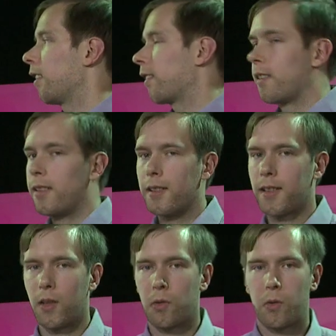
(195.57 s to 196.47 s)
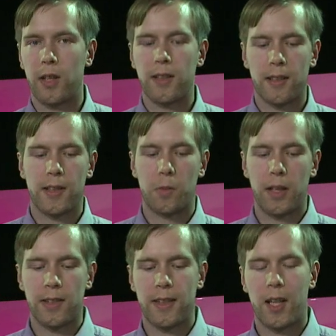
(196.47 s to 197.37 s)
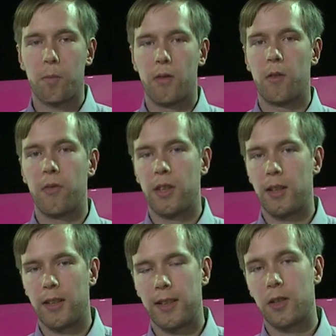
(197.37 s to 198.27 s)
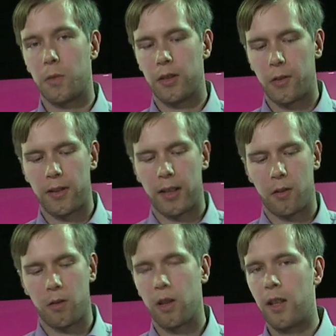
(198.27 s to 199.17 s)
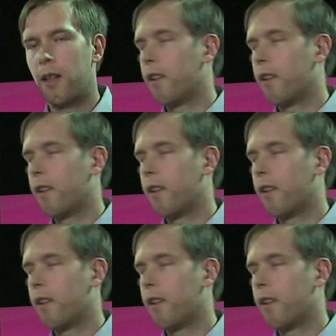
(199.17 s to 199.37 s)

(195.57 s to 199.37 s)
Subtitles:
is the discount rate that makes the NPV equal to 0.